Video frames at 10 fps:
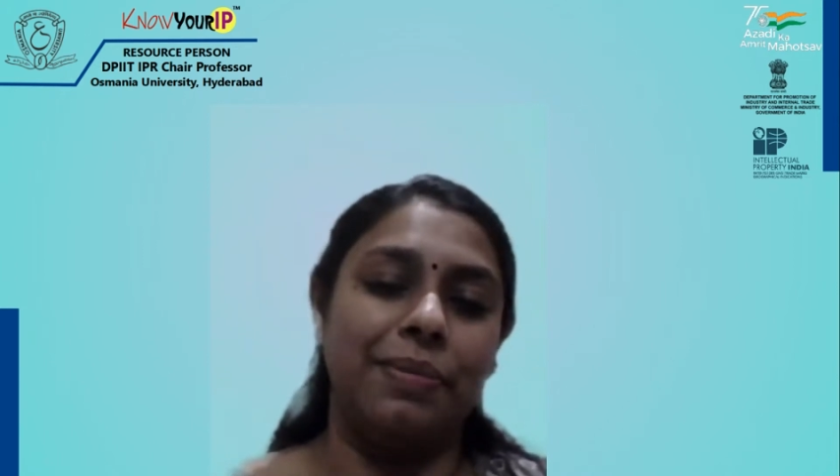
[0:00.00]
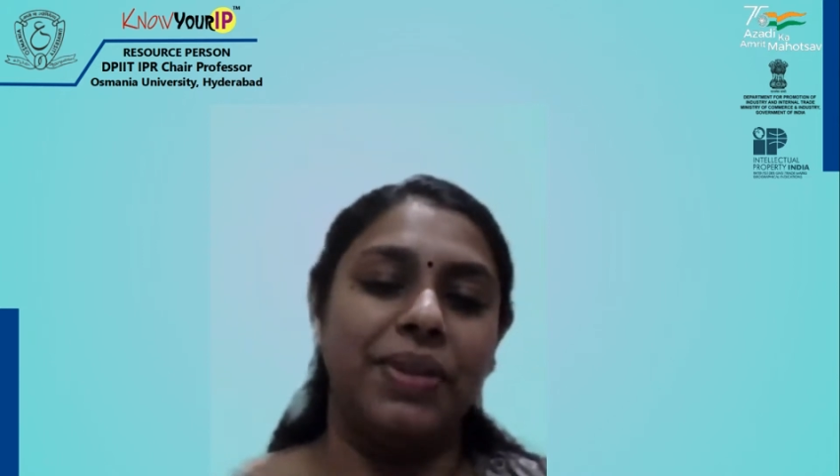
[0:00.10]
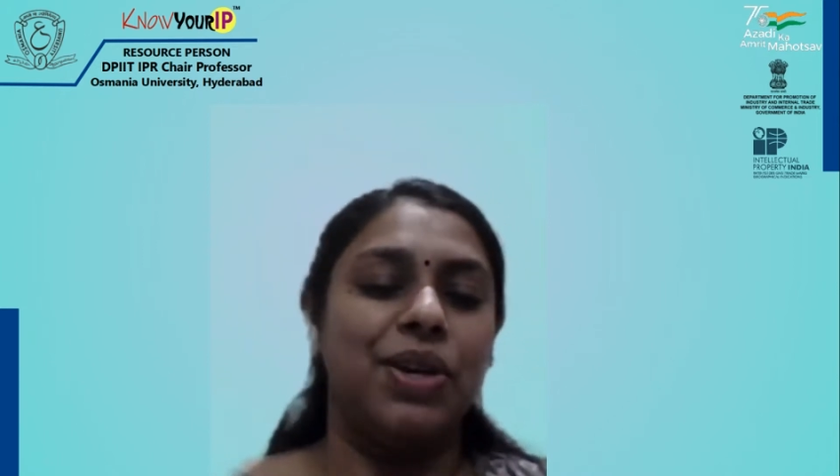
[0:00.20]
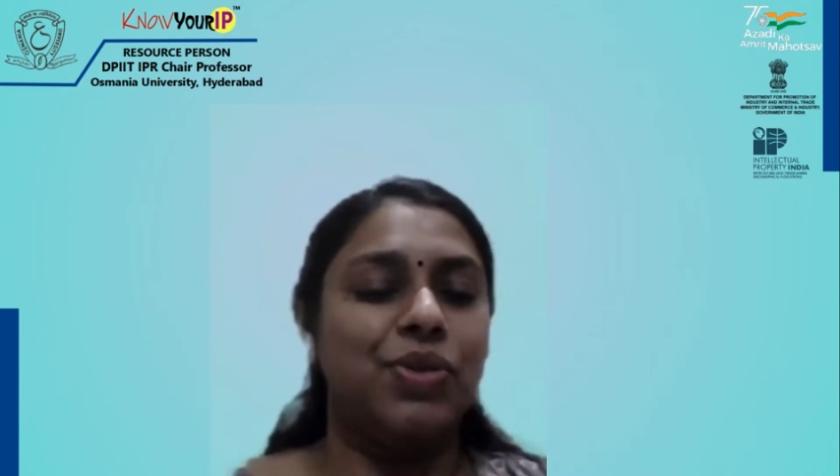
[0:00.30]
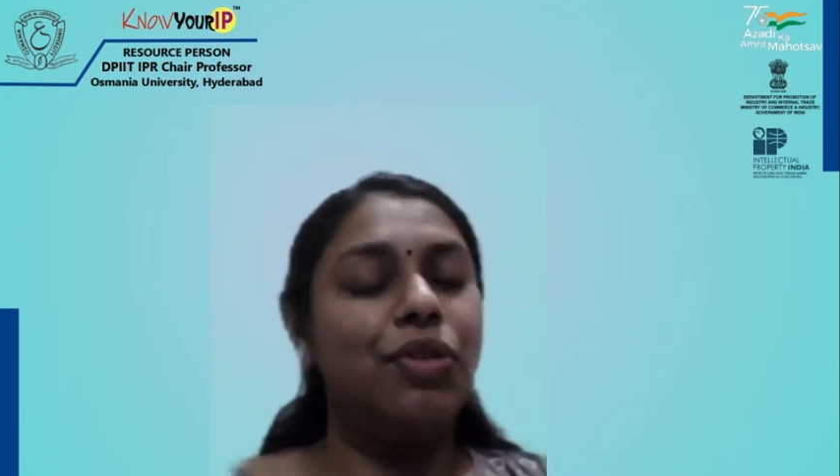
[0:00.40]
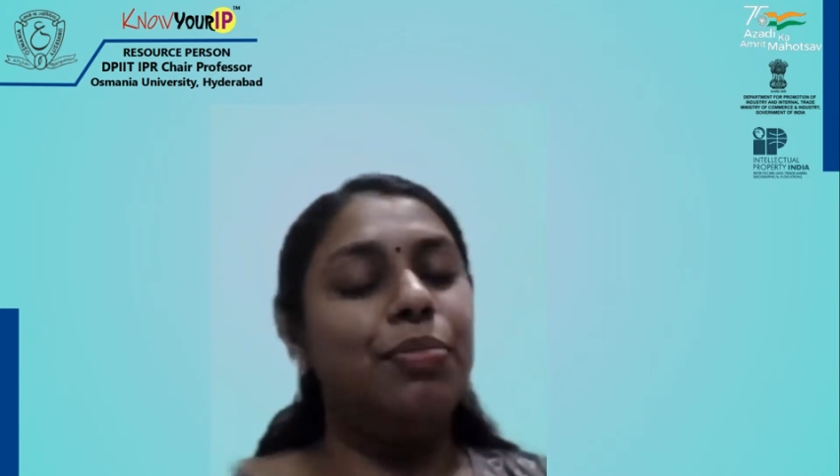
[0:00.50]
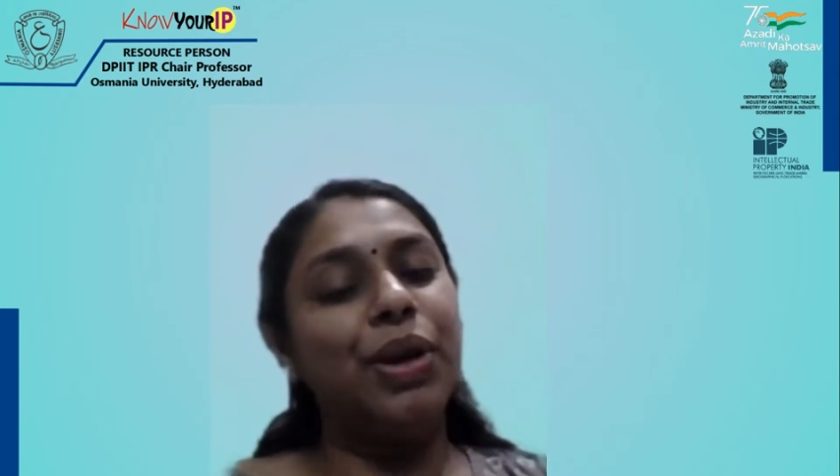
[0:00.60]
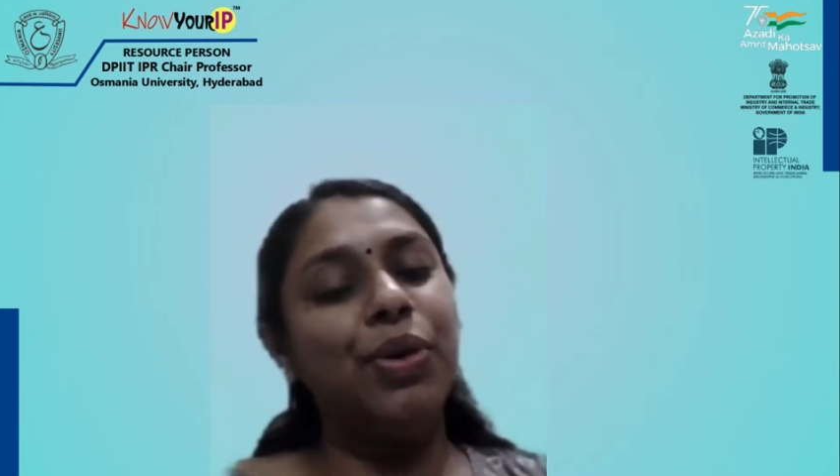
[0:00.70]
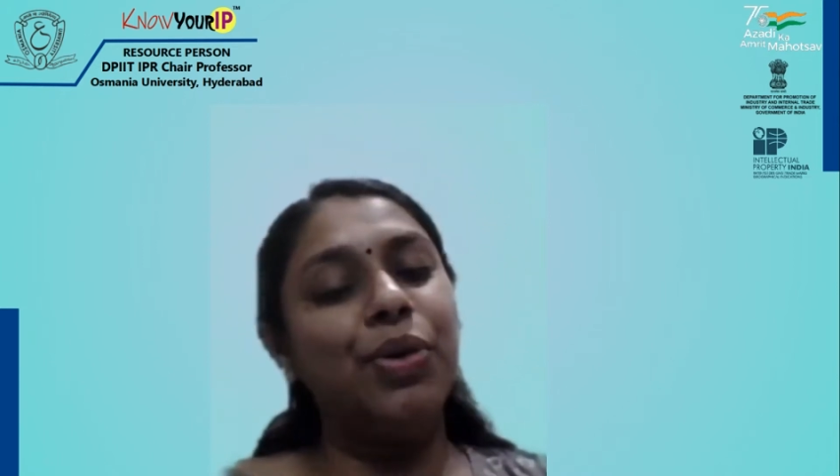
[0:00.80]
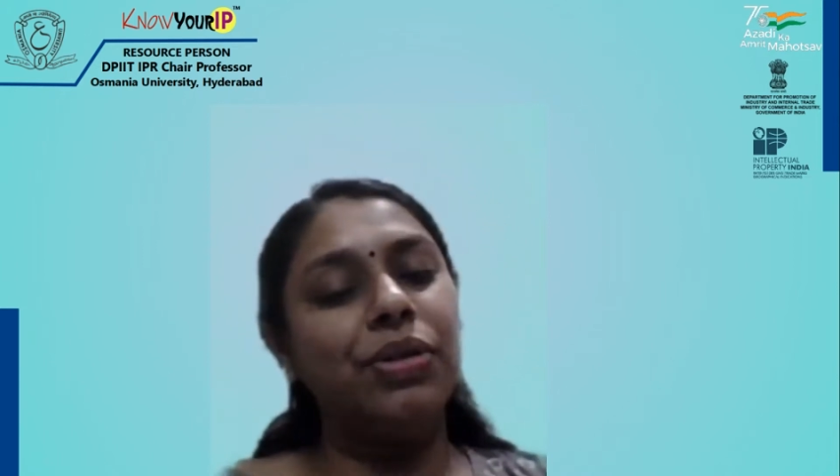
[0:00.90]
So it will be a
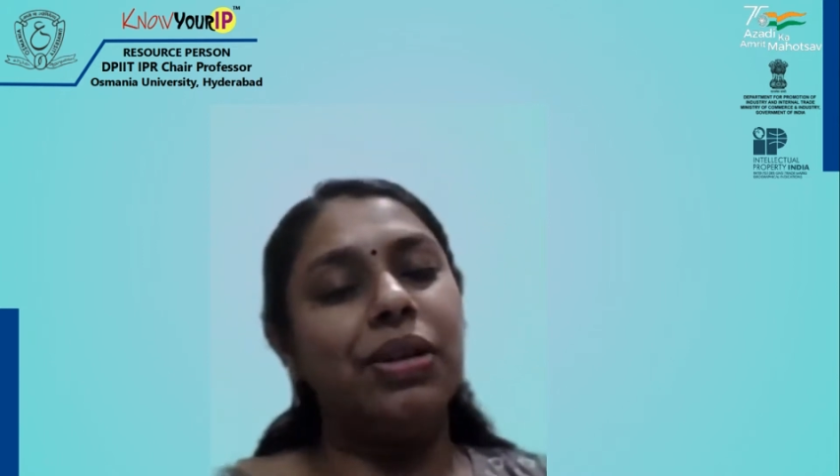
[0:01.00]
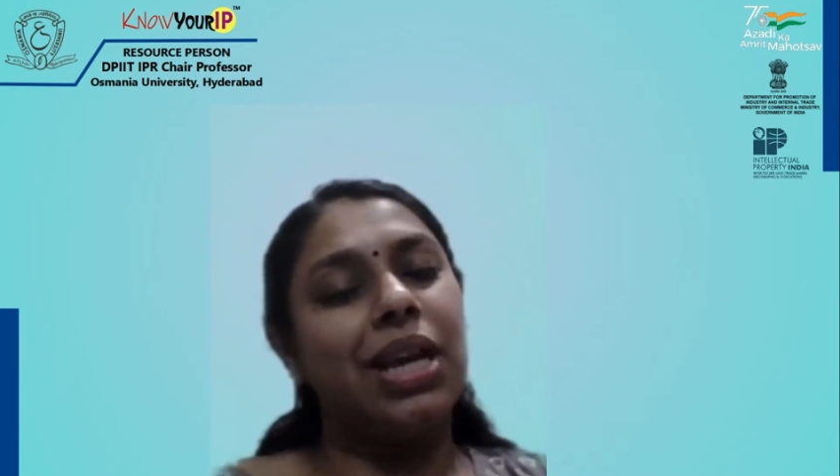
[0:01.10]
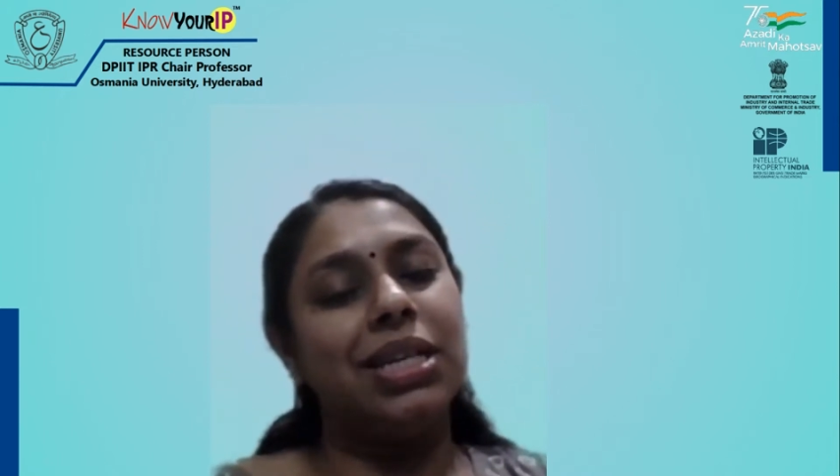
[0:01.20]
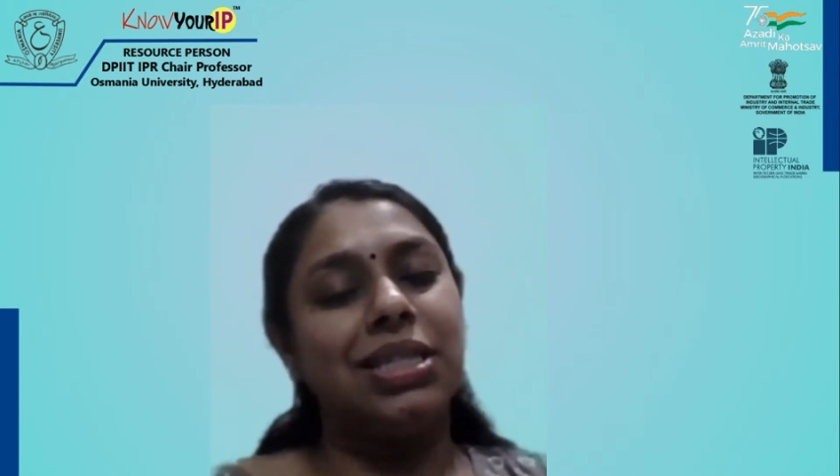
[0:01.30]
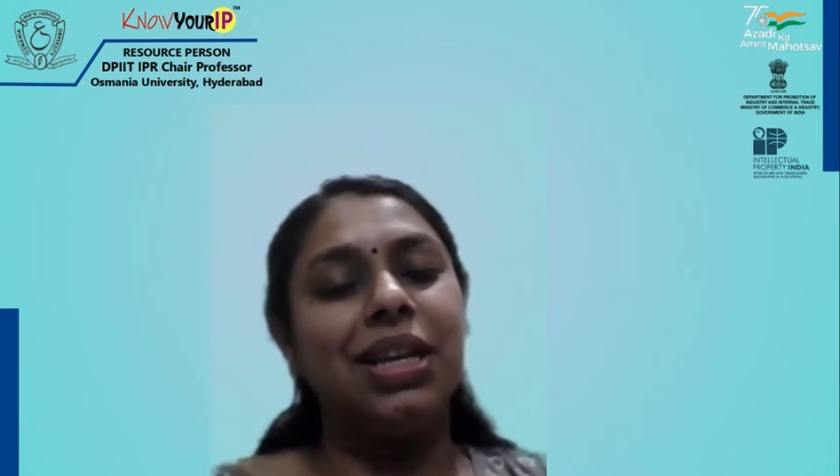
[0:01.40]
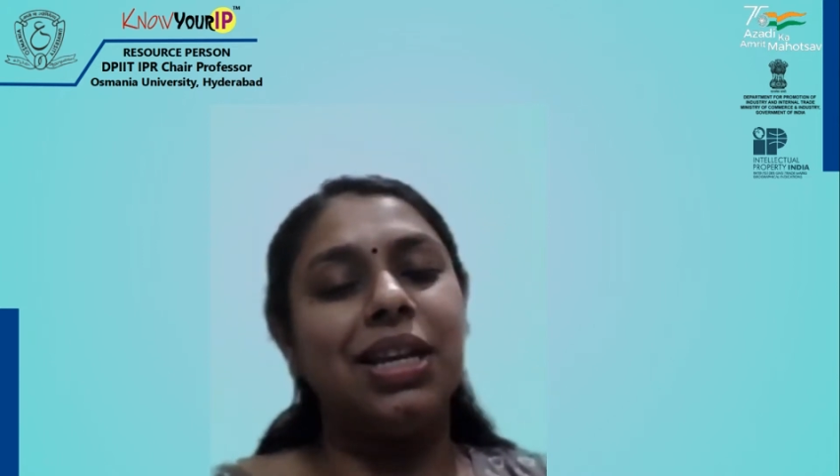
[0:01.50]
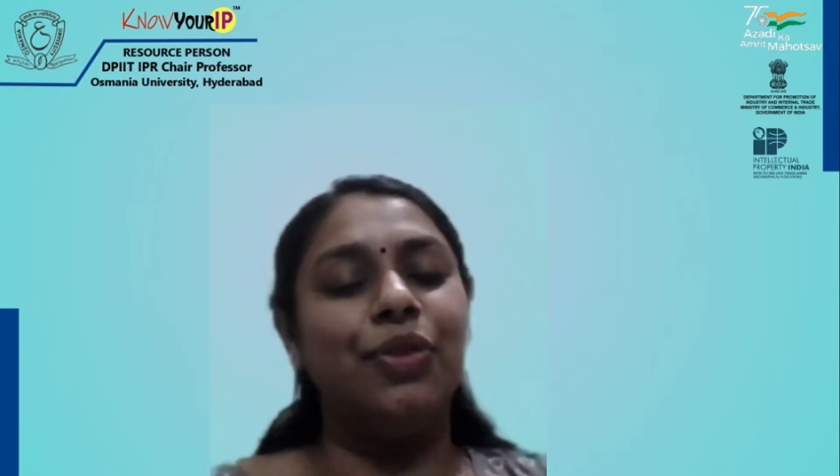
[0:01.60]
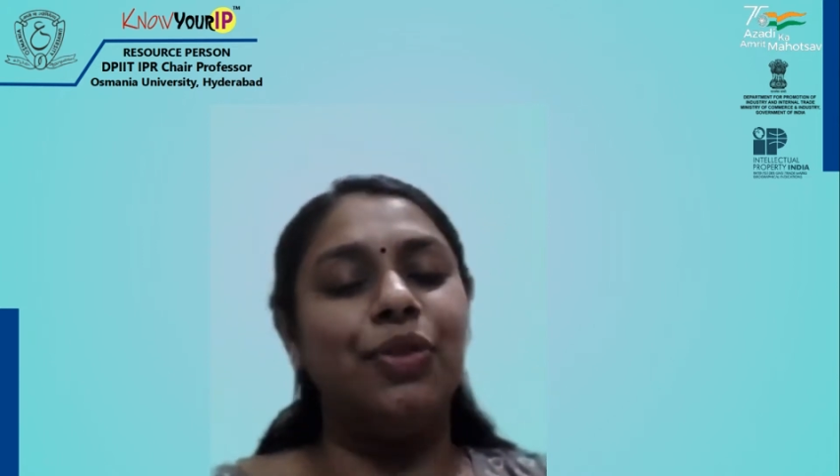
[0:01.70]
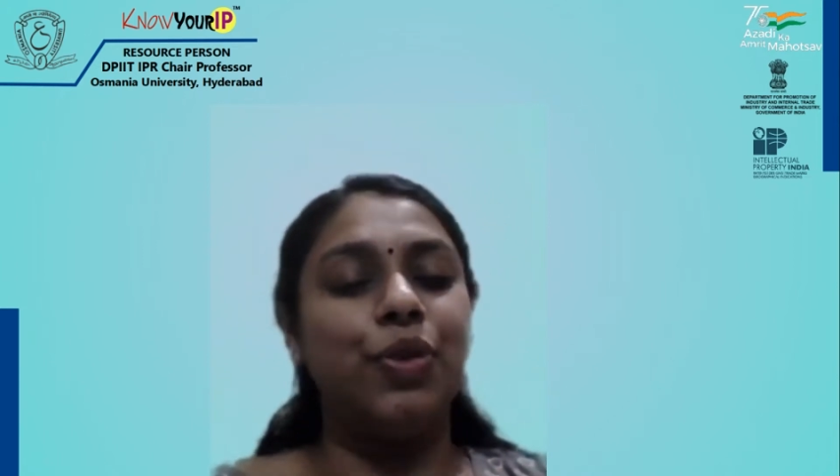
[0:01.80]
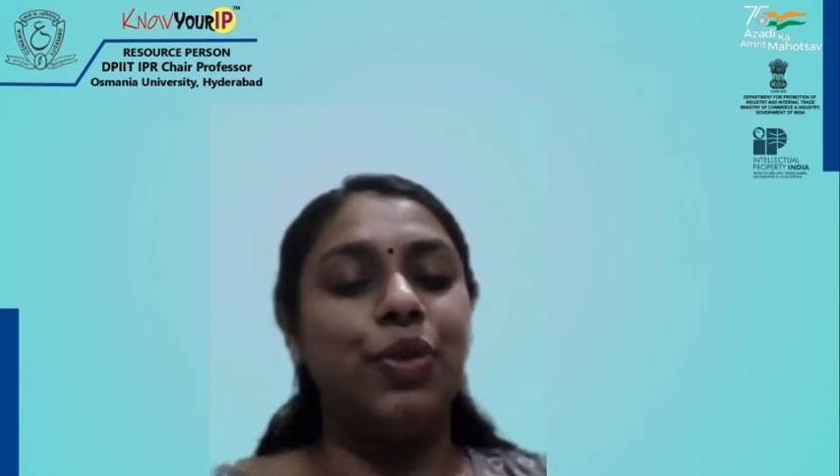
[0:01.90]
good case study if you
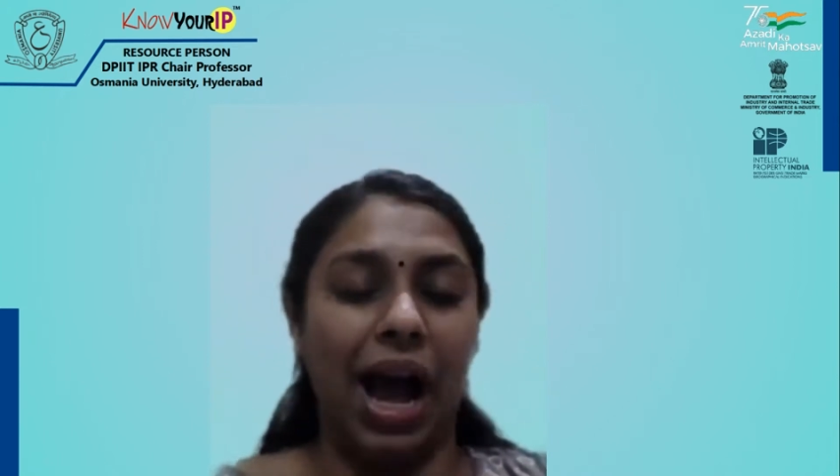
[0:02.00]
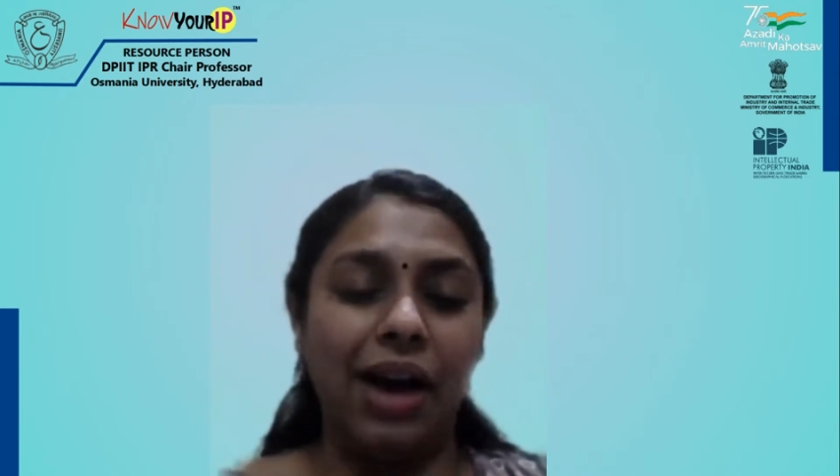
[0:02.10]
have